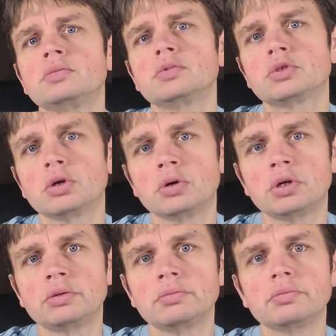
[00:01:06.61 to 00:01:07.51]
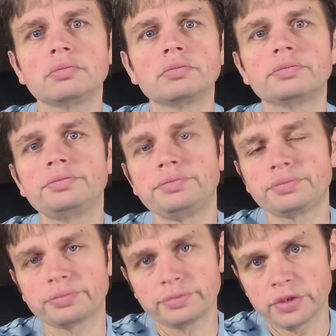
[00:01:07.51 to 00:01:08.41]
So it
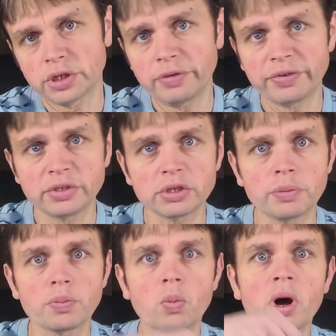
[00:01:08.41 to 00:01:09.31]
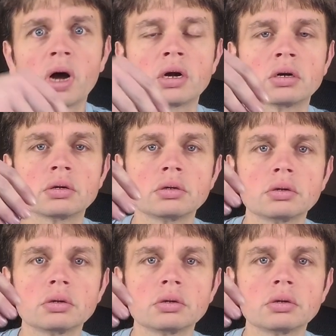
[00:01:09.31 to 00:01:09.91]
siphons up water